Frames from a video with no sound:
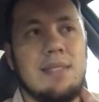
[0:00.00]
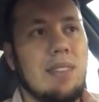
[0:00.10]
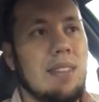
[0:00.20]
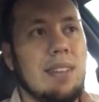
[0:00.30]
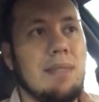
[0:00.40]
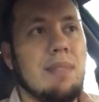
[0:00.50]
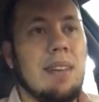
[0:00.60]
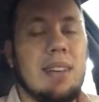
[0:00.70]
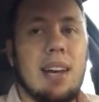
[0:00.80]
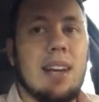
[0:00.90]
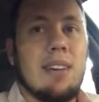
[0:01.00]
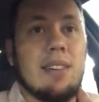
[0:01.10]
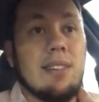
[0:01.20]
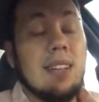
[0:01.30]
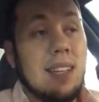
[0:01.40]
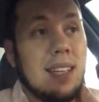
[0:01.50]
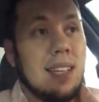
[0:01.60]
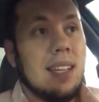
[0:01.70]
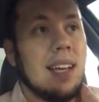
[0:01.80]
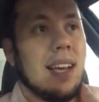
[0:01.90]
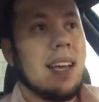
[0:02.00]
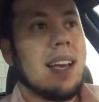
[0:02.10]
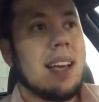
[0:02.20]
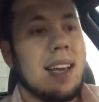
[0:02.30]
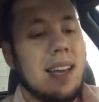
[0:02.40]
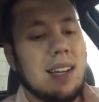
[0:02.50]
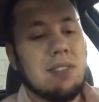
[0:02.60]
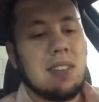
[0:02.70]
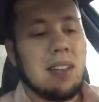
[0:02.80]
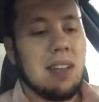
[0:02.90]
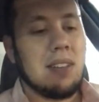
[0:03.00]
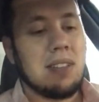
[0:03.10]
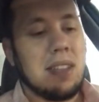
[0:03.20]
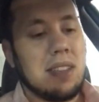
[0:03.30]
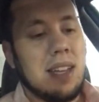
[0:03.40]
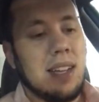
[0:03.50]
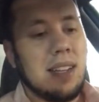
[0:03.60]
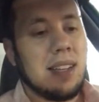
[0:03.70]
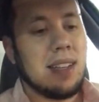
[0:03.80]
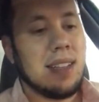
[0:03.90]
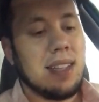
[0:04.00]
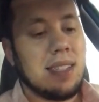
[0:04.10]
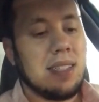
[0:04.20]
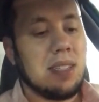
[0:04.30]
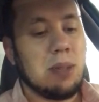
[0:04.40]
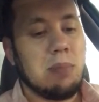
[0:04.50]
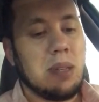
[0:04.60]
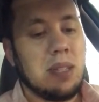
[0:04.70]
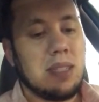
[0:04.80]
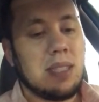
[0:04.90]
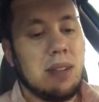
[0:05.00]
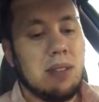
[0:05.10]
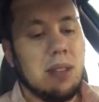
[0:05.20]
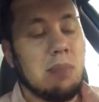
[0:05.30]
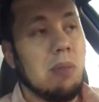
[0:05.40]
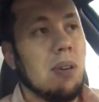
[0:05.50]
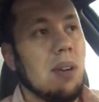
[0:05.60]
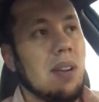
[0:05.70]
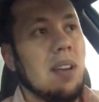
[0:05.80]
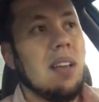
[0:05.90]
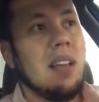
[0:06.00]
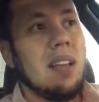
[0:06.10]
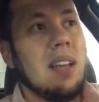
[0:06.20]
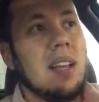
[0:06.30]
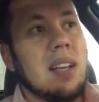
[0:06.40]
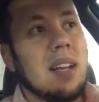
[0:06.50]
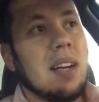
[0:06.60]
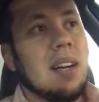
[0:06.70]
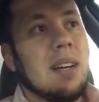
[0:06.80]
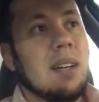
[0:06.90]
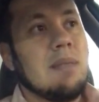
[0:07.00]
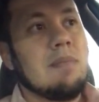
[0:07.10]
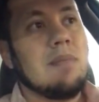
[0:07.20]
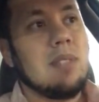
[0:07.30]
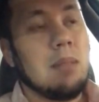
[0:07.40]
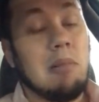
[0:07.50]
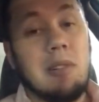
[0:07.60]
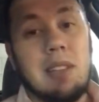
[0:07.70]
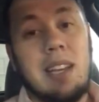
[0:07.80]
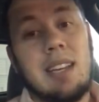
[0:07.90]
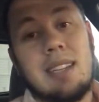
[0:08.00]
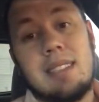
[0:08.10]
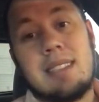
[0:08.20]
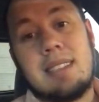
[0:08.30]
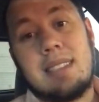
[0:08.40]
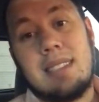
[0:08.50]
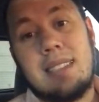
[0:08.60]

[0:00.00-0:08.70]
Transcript: maybe I don't know. I don't get that detail, but it's not really important. The important thing is